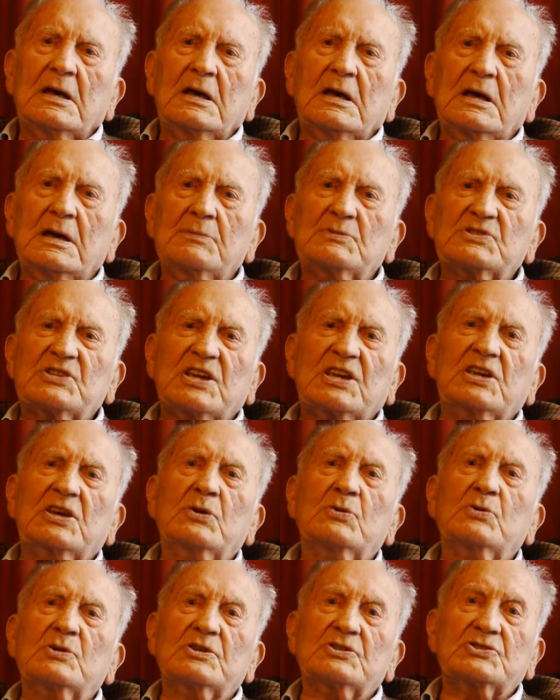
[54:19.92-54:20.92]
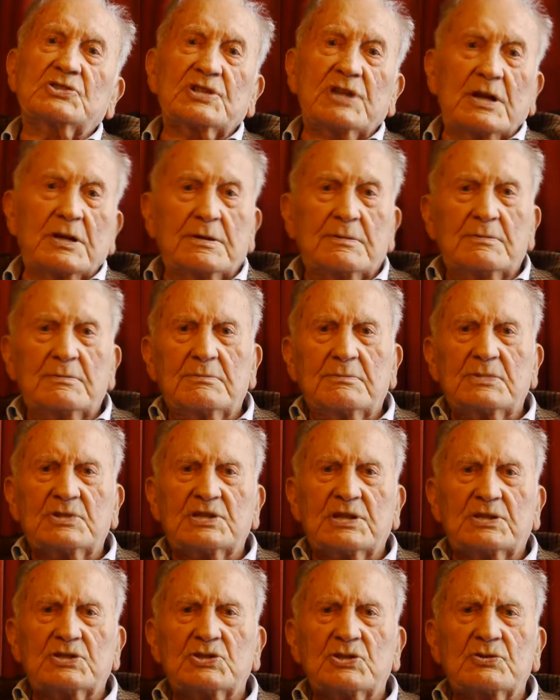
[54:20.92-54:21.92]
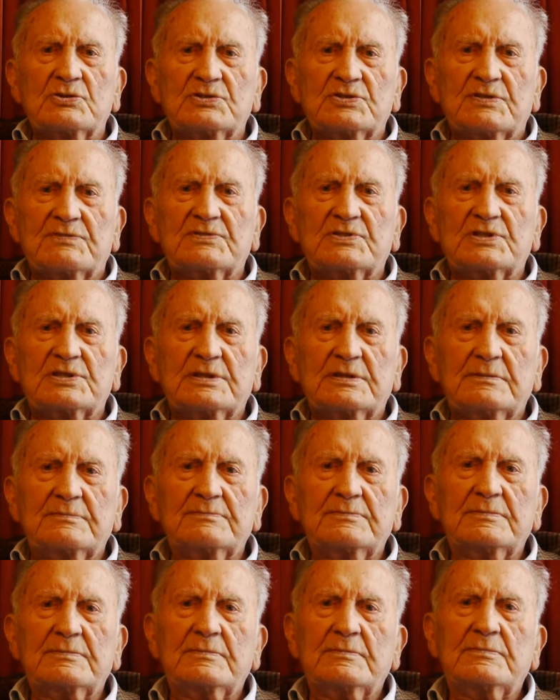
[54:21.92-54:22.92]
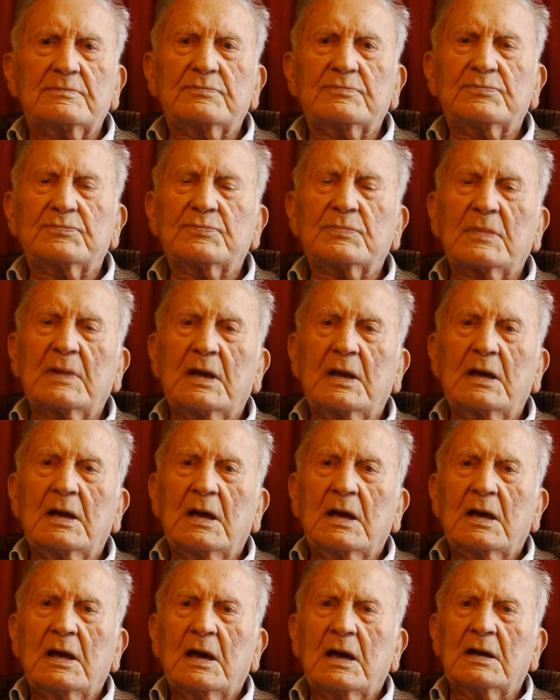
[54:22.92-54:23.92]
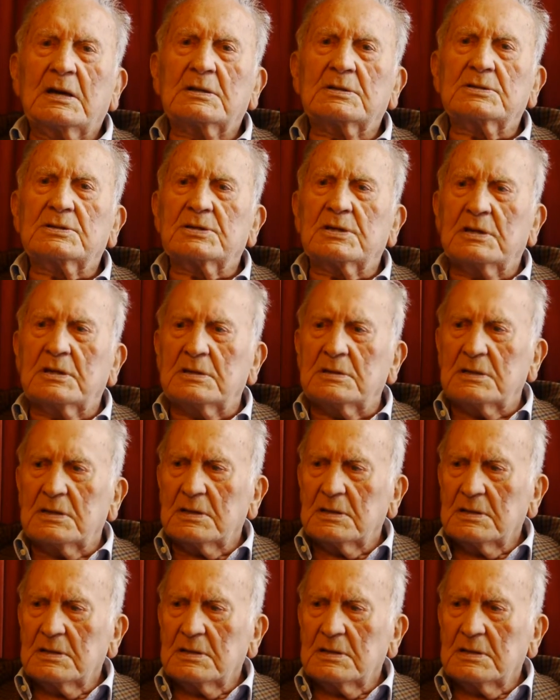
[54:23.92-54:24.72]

he was a curate in St Joseph's. And uh,